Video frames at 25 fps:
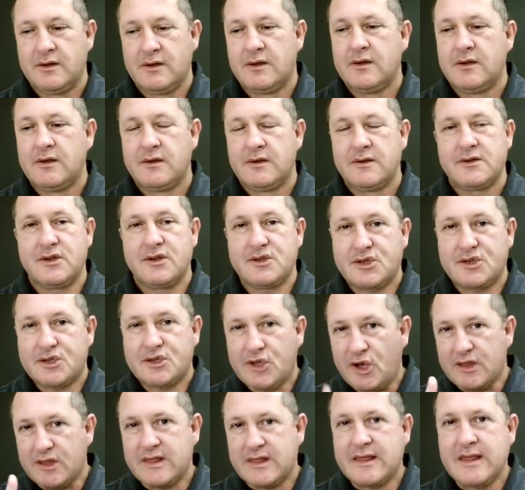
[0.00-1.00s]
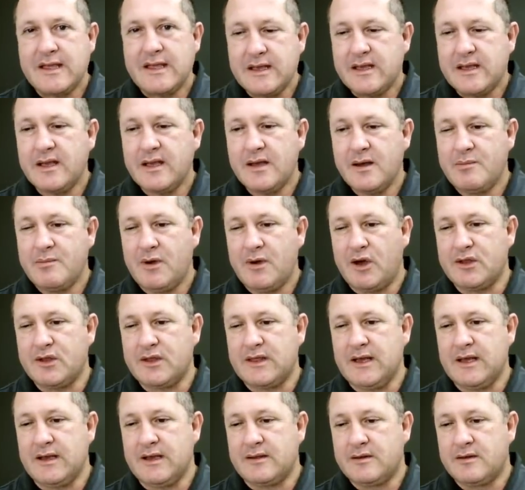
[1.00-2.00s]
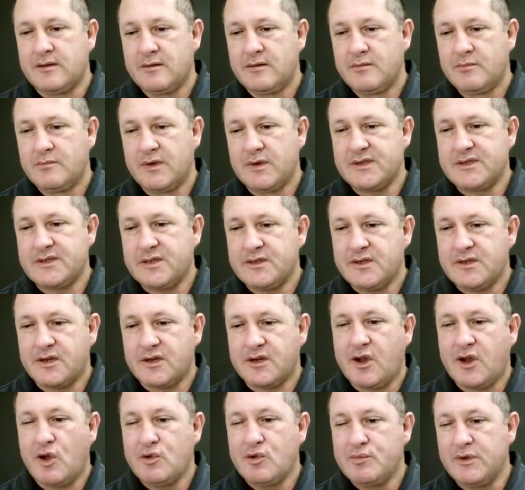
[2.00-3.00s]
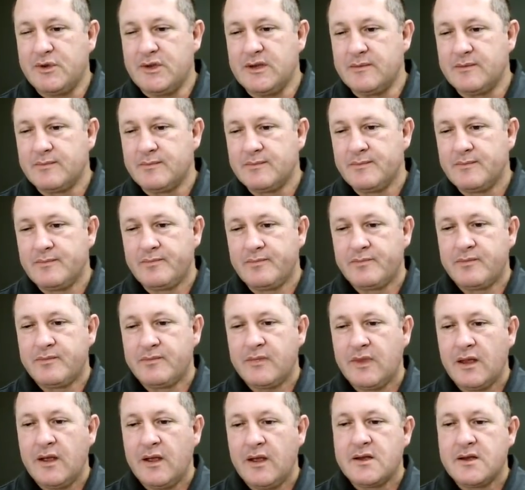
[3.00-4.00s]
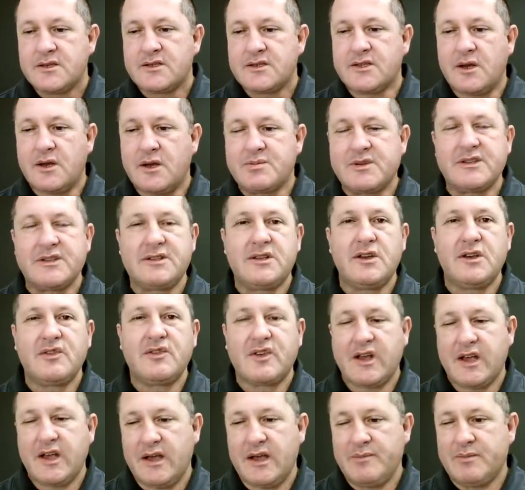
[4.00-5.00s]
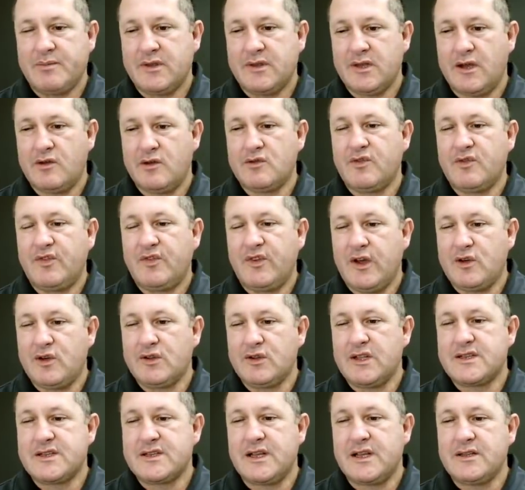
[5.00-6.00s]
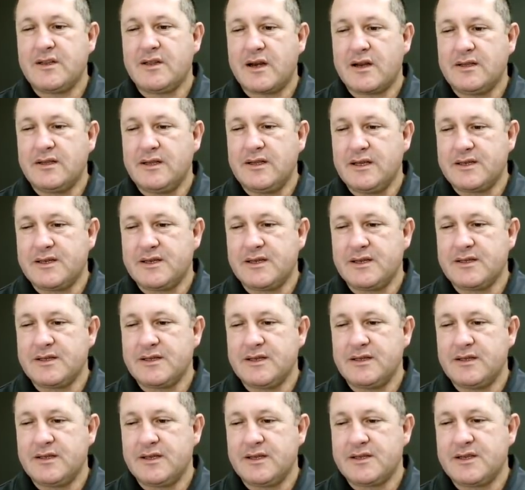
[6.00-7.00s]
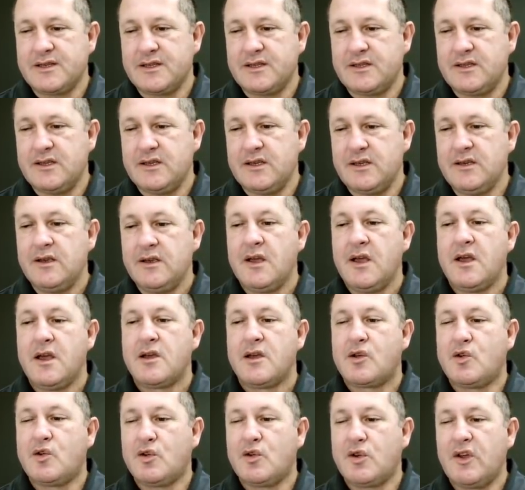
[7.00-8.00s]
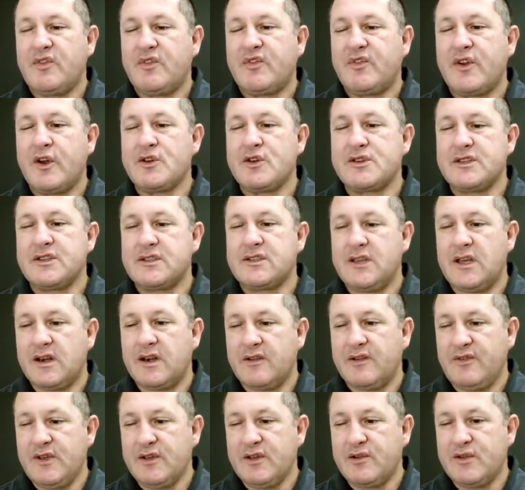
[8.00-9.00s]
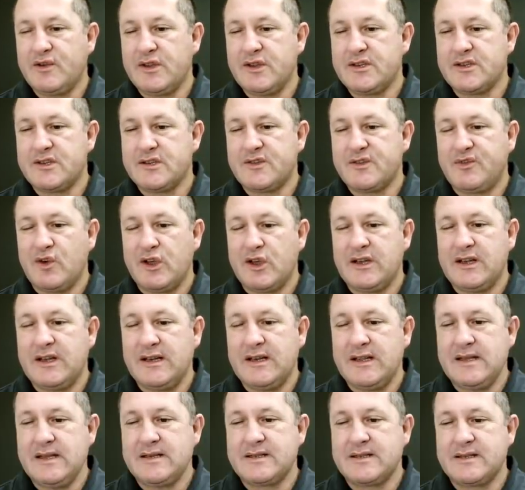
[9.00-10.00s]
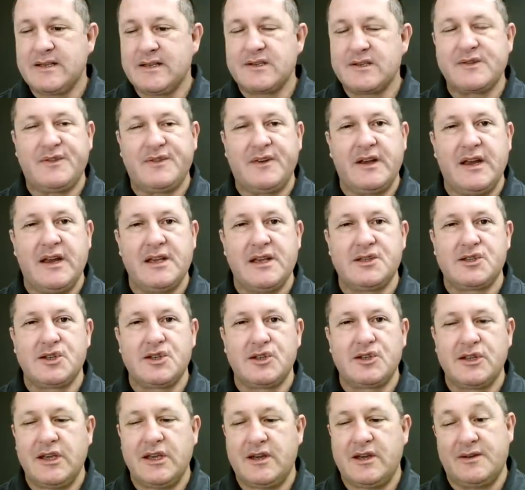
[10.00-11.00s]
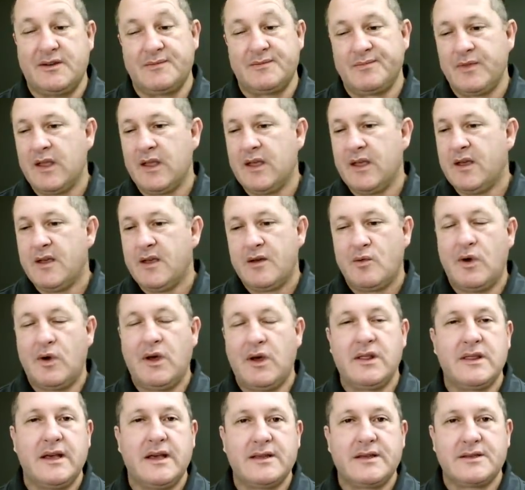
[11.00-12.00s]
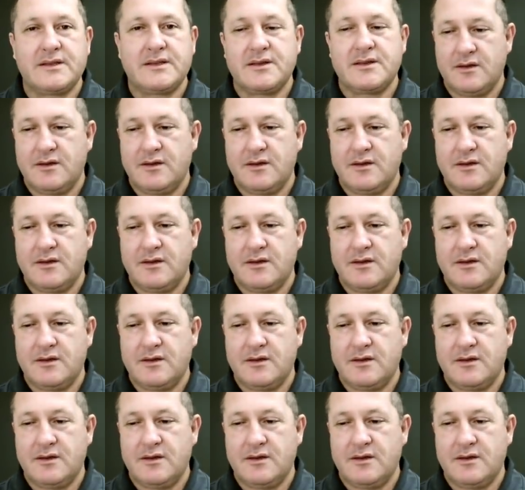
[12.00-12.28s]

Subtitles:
So start thinking about that, Mr. Jacoby. Stop City of Cape Town founder Sandra Dickson said the city could have frozen tariff increases for at least this financial year. Well, that's